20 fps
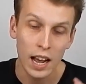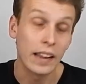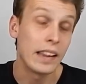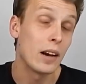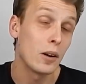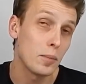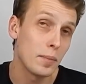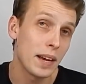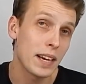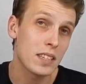And
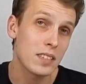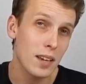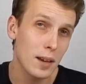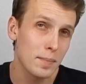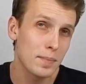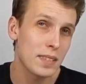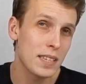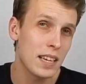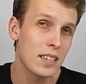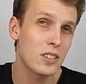that'll make
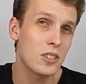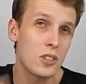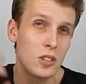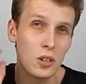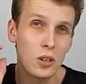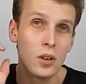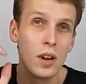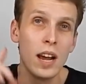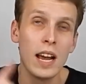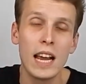some sense to
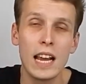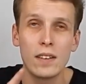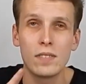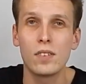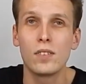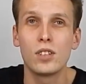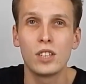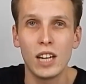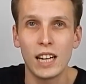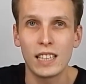you if
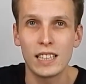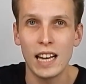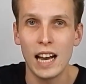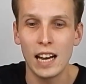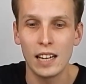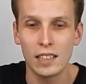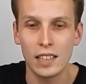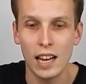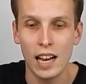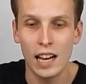you've checked
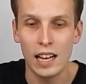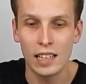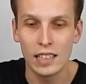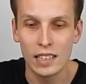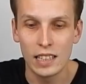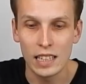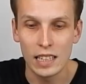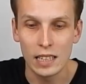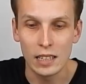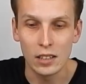out
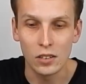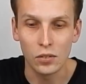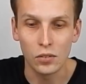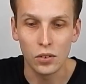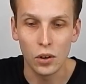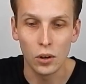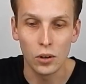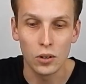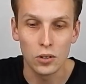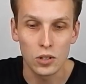the
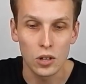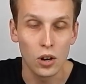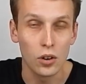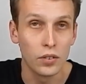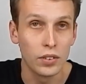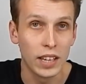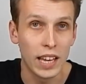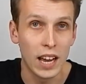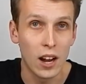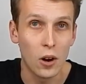photos
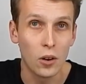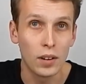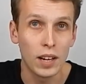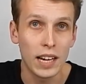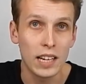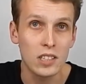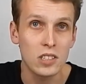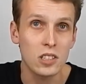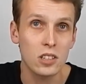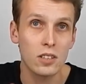over there on
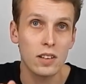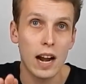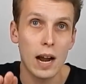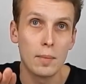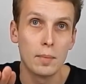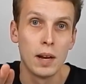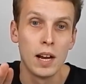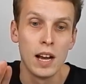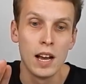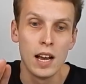
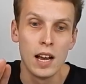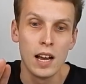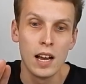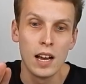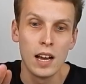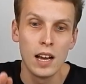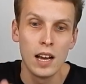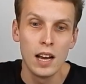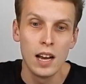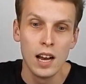Instagram.
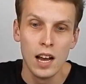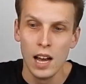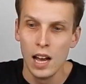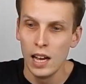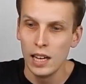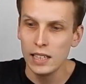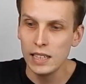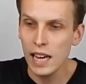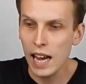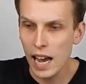
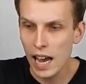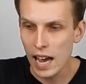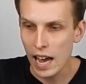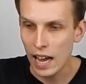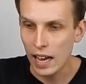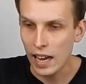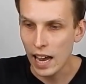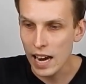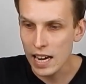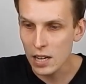
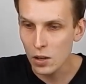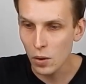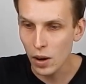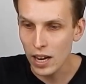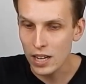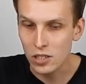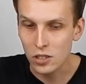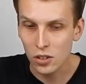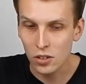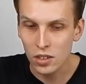Yeah,
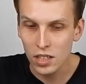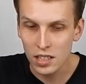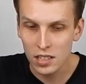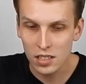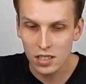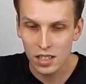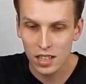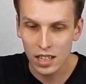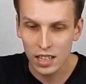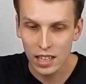anyway, so
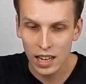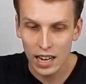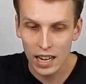this thing